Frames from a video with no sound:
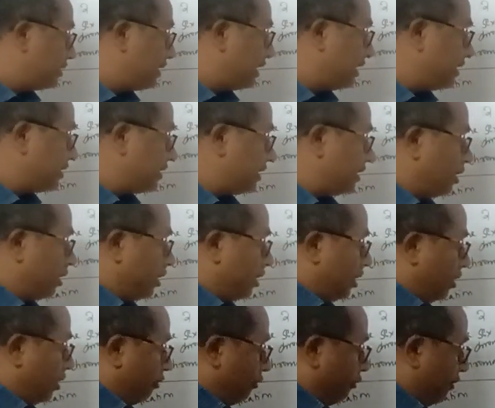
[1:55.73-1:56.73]
That is a
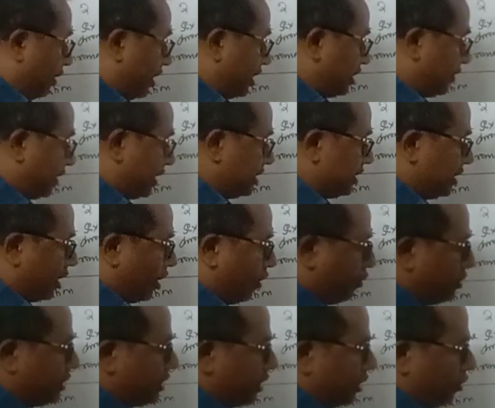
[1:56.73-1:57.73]
first one is
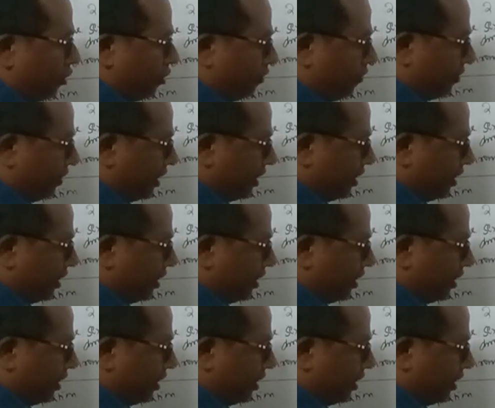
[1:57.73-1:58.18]
Down syndrome.